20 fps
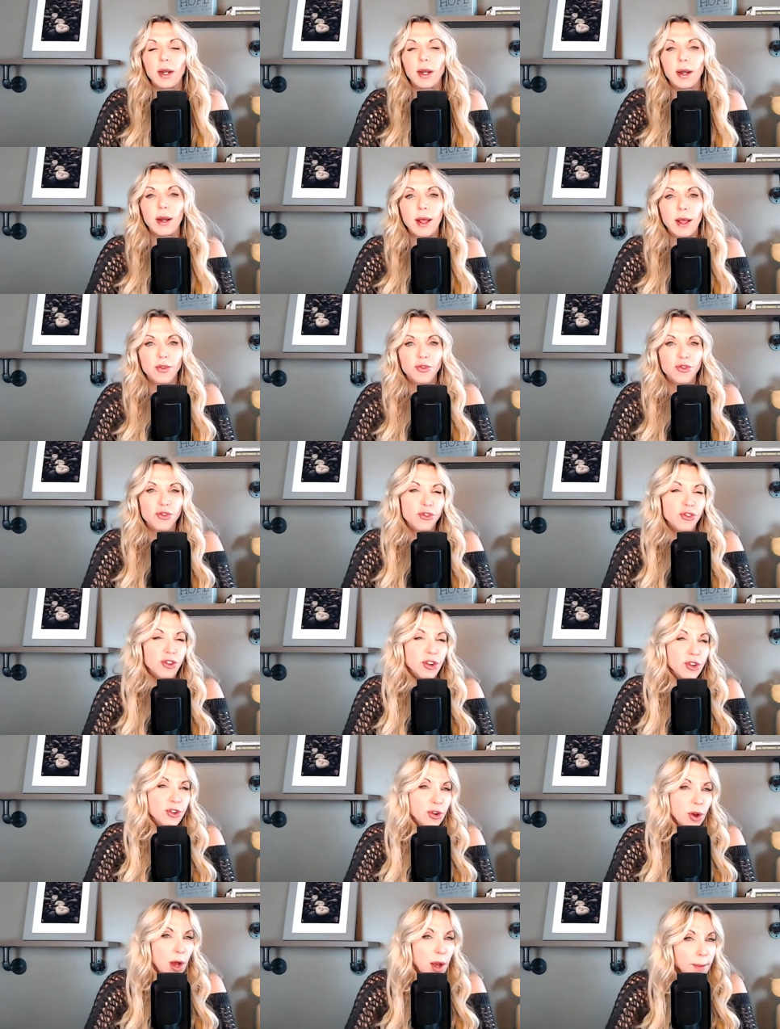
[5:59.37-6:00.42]
in an
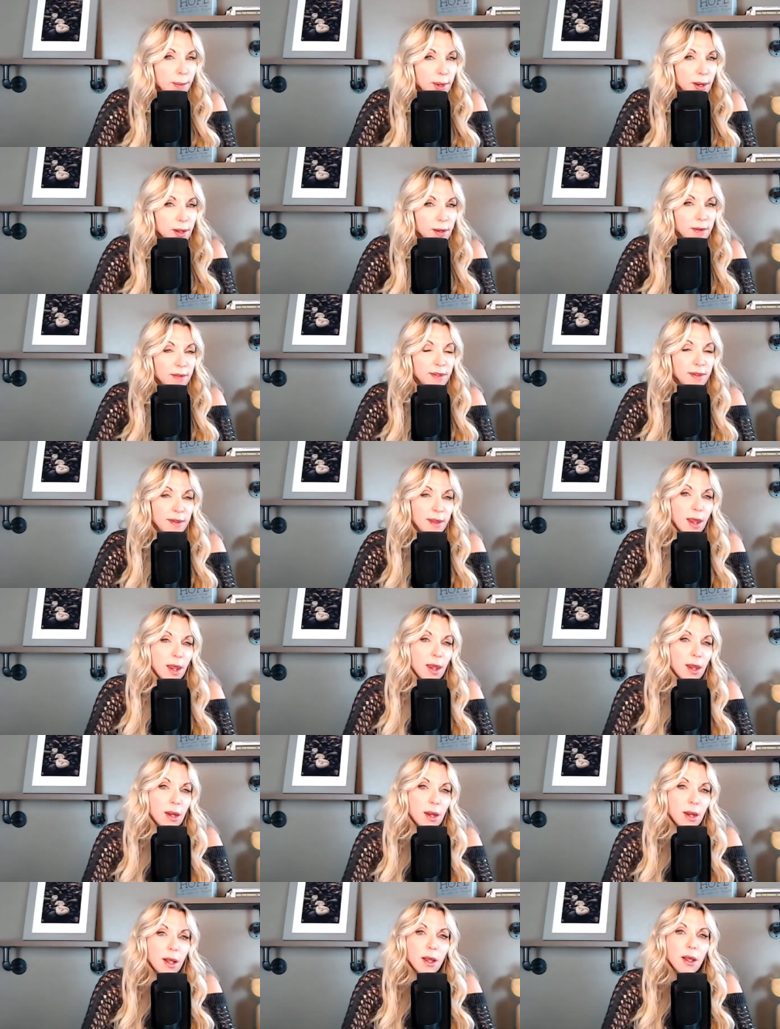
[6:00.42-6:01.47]
estrogen dominant
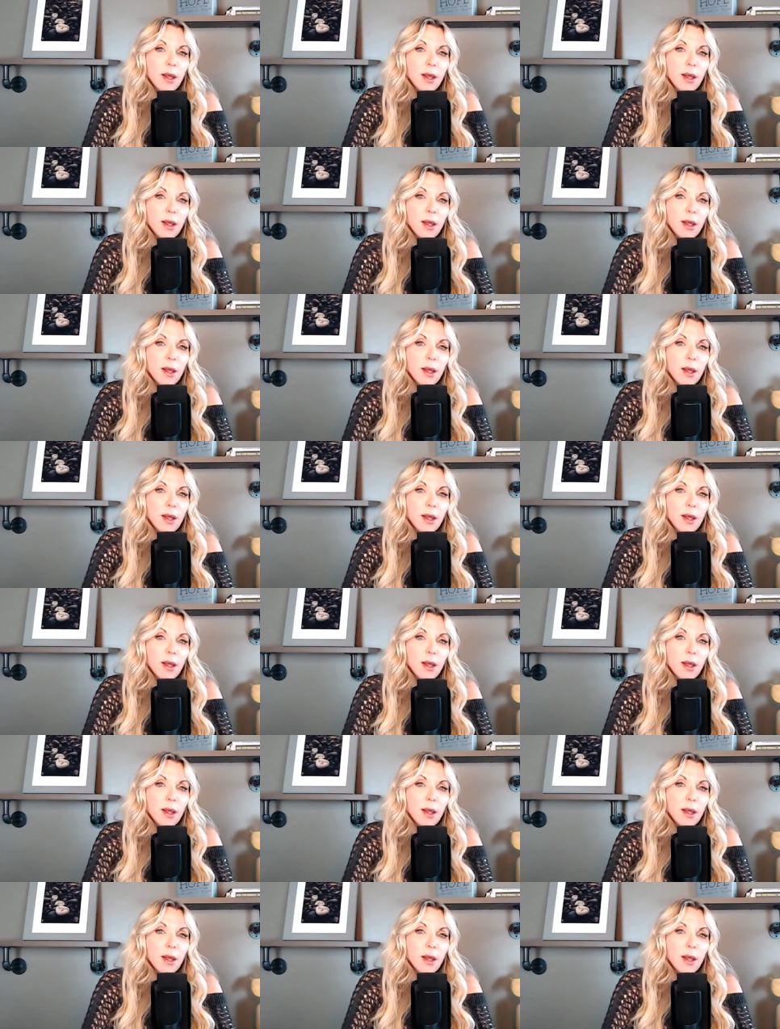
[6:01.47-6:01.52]
state